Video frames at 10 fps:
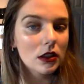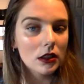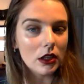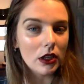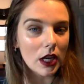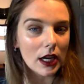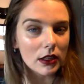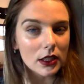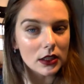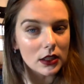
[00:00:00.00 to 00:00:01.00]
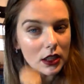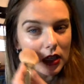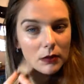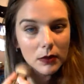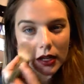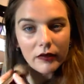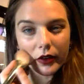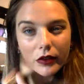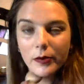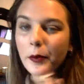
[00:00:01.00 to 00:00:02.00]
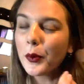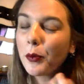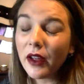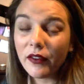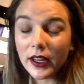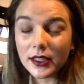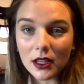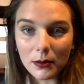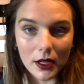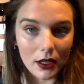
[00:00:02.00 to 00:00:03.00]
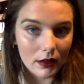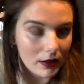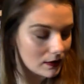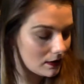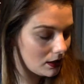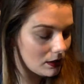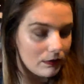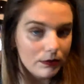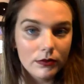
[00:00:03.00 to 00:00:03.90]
Like, you can't really see it, but if you remember my face at the beginning of this video,